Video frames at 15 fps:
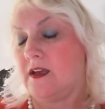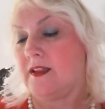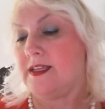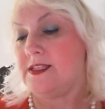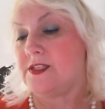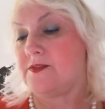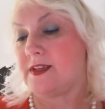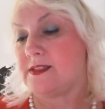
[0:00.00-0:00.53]

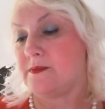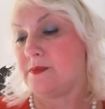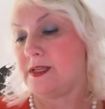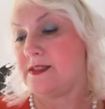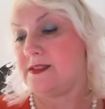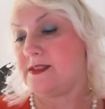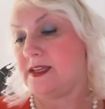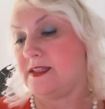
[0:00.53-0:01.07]
Lisa hasn't
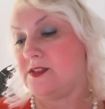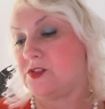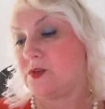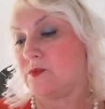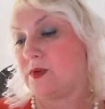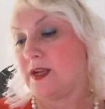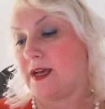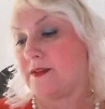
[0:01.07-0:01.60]
been seeing
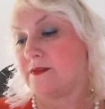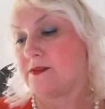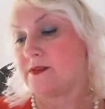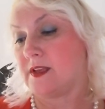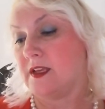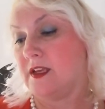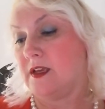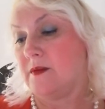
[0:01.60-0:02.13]
someone
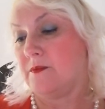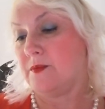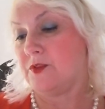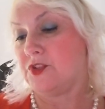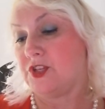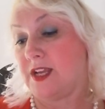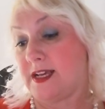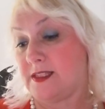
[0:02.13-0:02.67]
else,
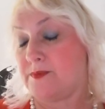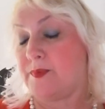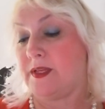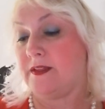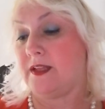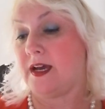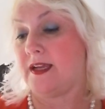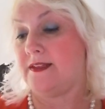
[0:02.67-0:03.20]
but she has
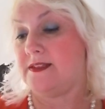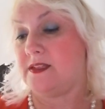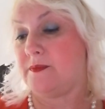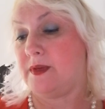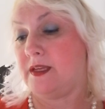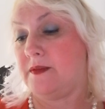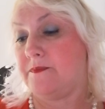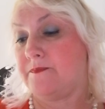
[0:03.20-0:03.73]
been lying to
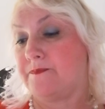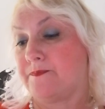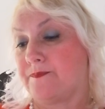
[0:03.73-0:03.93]
me.